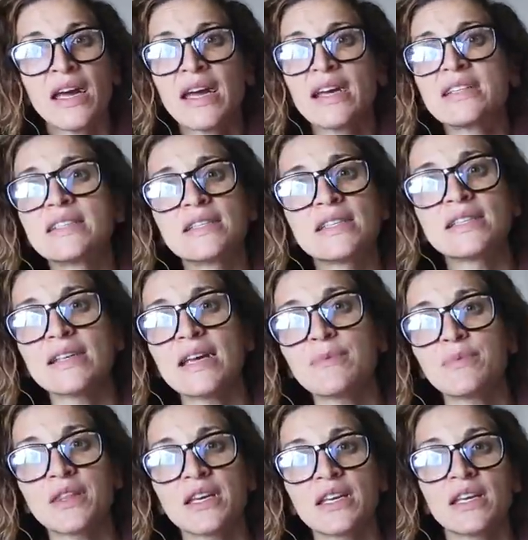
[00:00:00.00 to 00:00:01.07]
It's the
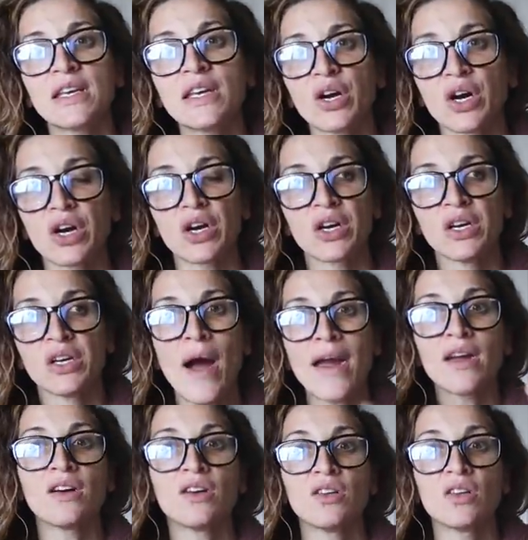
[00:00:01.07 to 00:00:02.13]
same thing here.
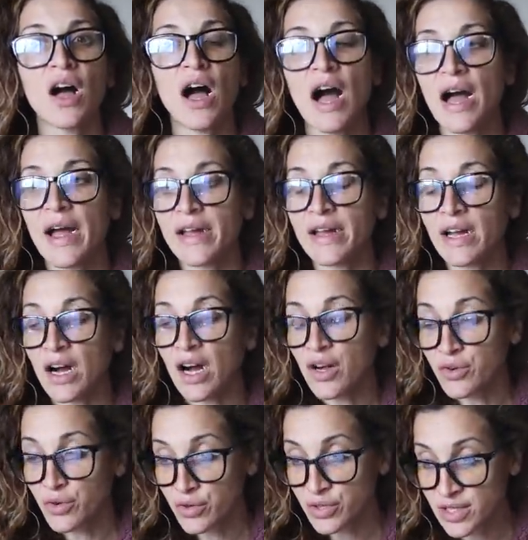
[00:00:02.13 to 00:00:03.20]
While I
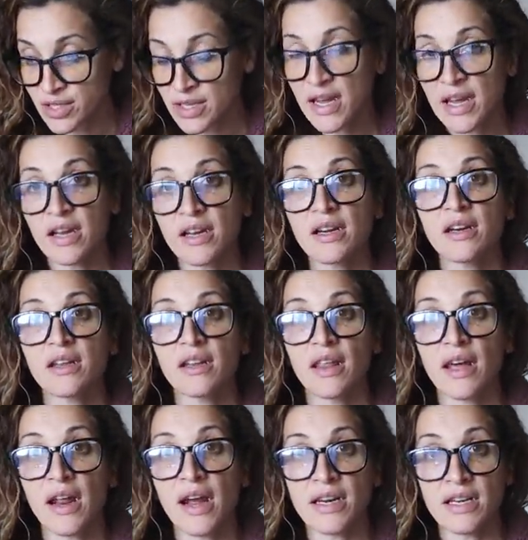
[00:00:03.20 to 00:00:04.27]
understand
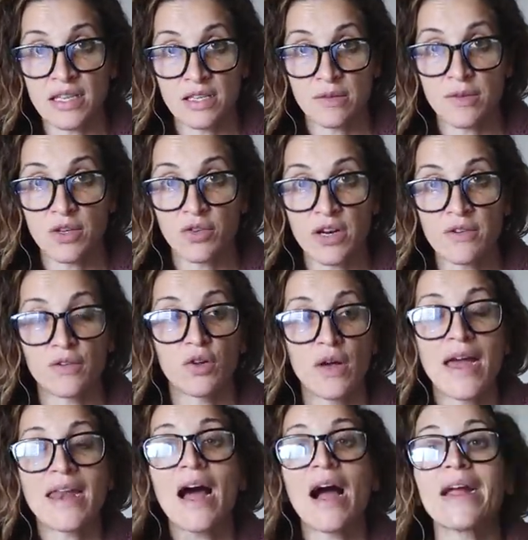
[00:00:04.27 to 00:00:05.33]
that I need to be grateful,
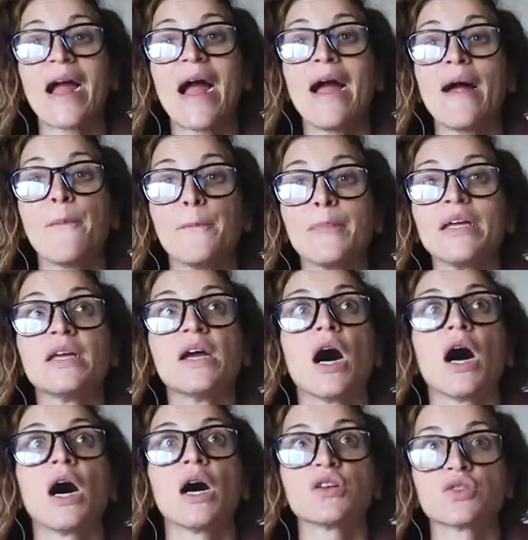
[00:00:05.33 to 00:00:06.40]
and I am
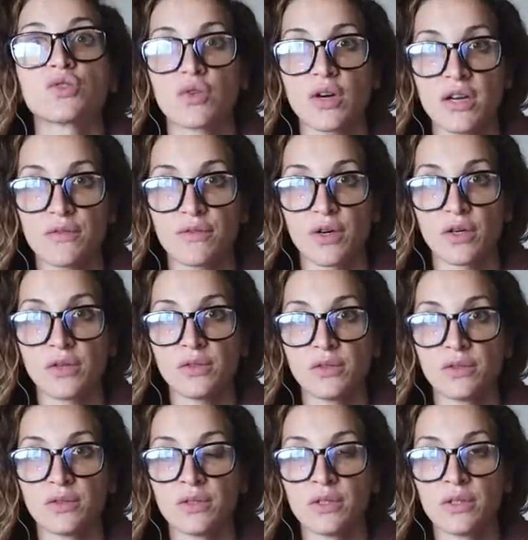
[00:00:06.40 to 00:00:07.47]
beyond grateful,